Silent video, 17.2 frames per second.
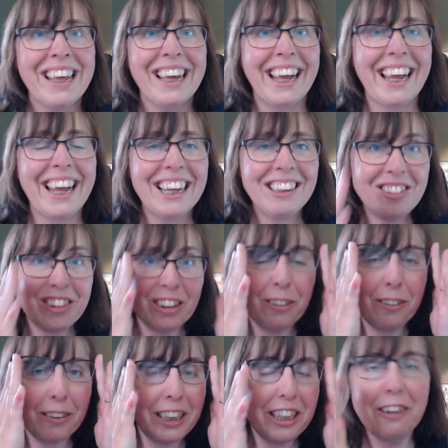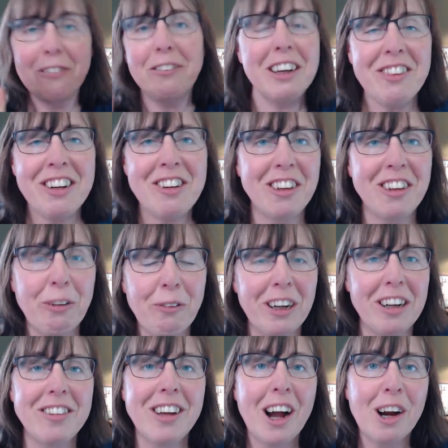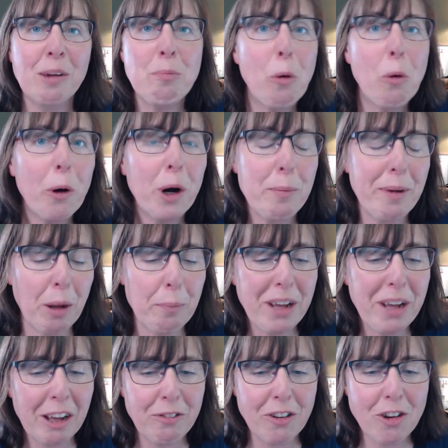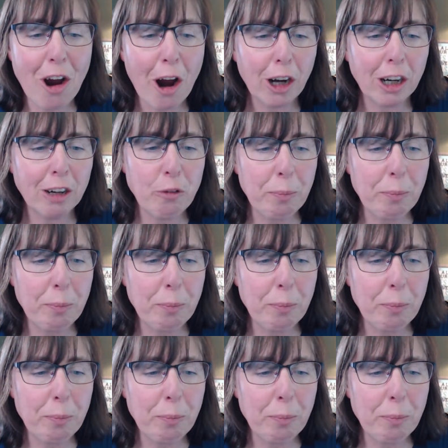And so, eventually we're going to talk more about pet photography,